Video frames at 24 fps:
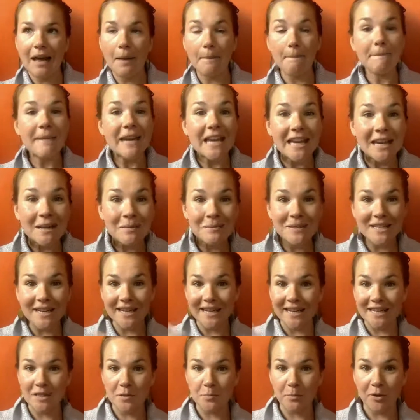memes and
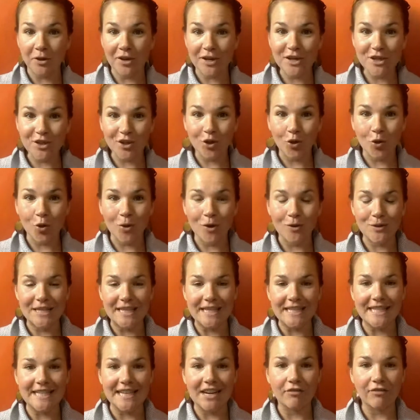inspirational quotes
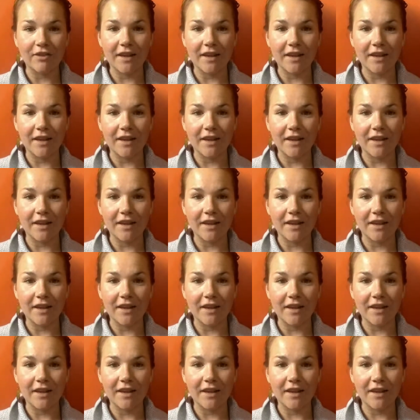and stuff